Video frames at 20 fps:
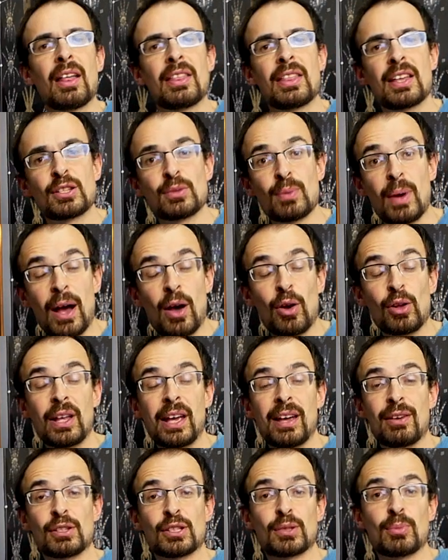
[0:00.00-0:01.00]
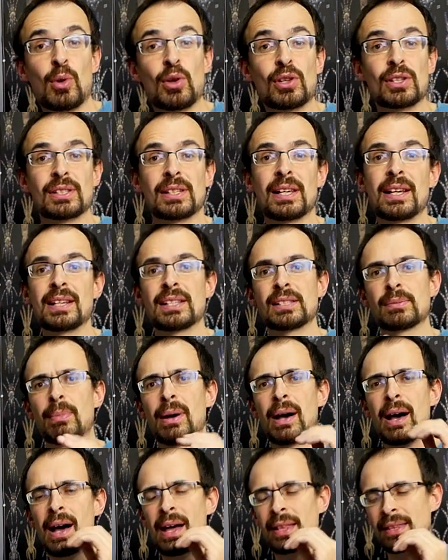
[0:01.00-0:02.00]
That's why I only have small slings,
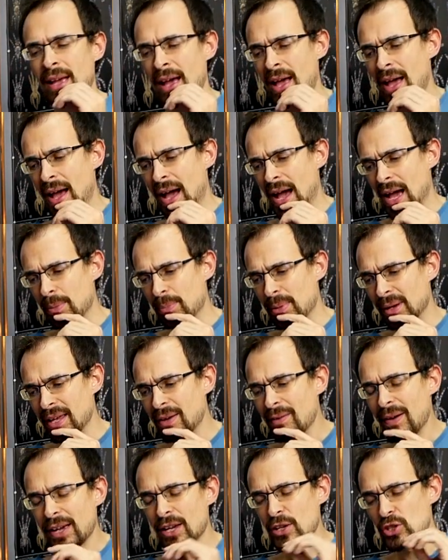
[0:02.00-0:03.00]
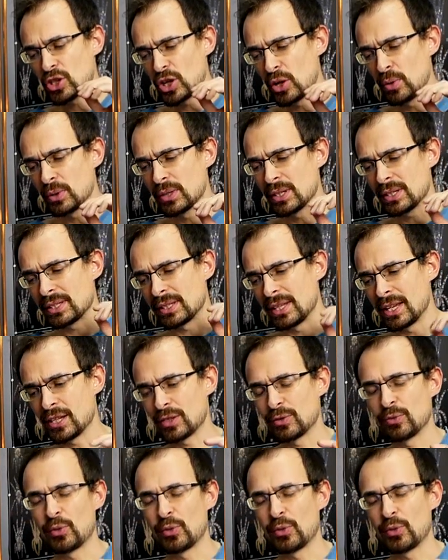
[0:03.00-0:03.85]
but I believe I can show you the slings